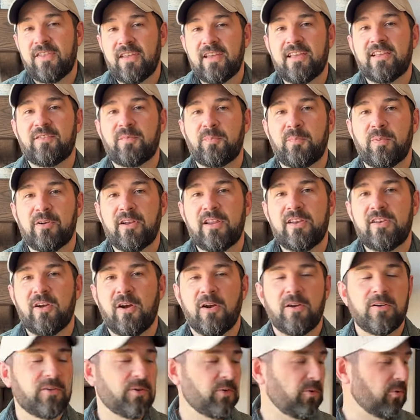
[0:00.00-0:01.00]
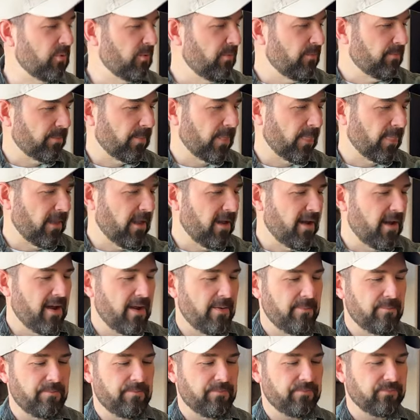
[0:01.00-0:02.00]
think it's pretty darn cool.
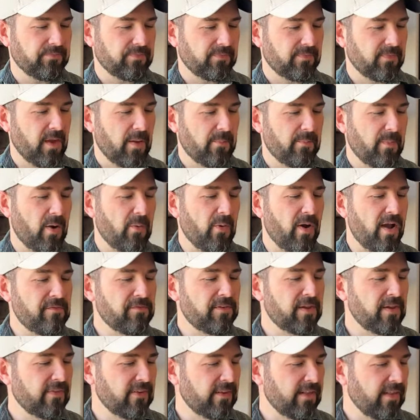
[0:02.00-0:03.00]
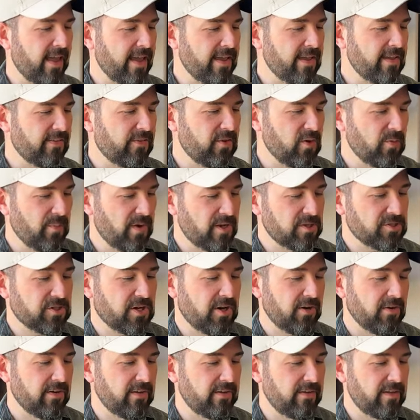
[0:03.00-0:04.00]
Um, my wife doesn't like it too much
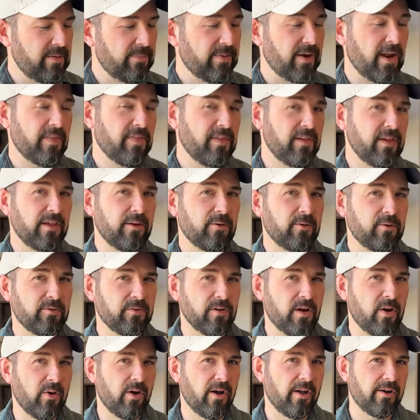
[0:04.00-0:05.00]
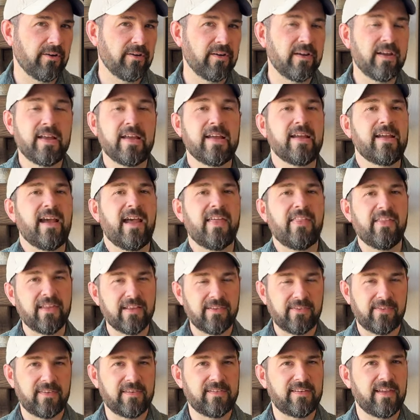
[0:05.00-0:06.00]
currently, but I think it'll grow on her. I
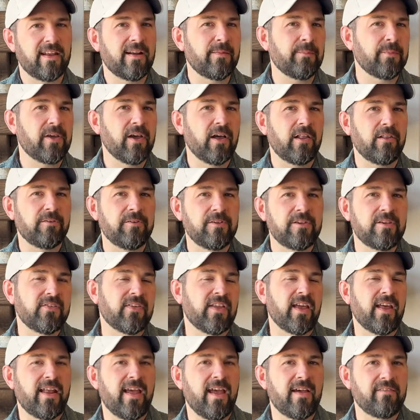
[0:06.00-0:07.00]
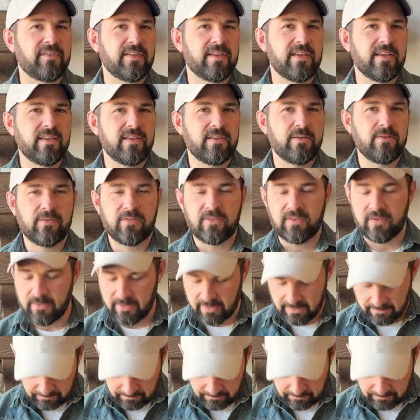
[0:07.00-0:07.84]
think it's the denim color. You just kind of have to get used to